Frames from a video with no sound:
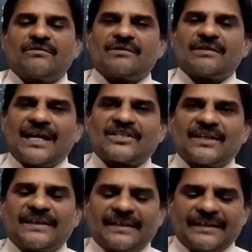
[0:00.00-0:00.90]

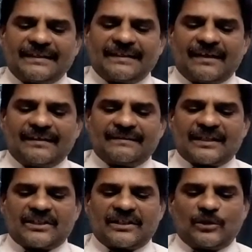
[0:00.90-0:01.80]
translated Italian
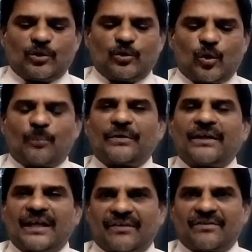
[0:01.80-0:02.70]
text into European
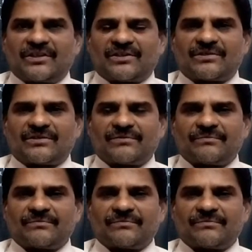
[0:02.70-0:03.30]
languages.